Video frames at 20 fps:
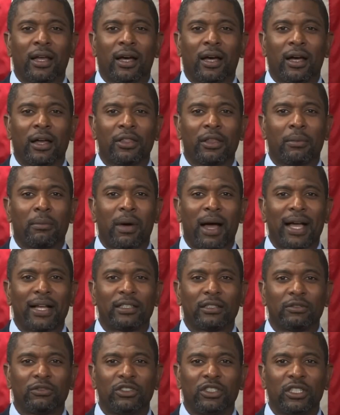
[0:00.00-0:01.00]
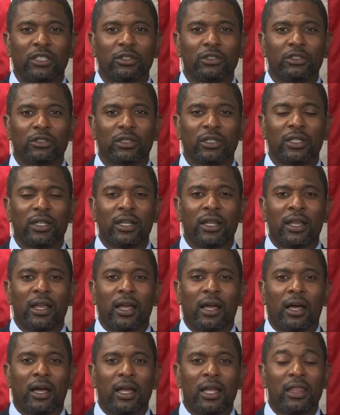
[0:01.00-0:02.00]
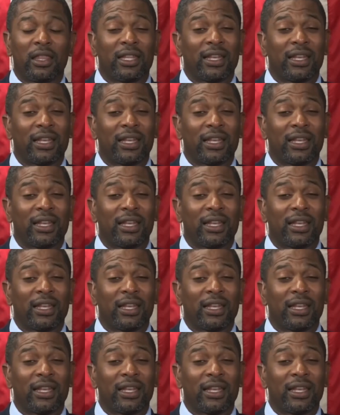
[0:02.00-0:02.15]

the minds of children, and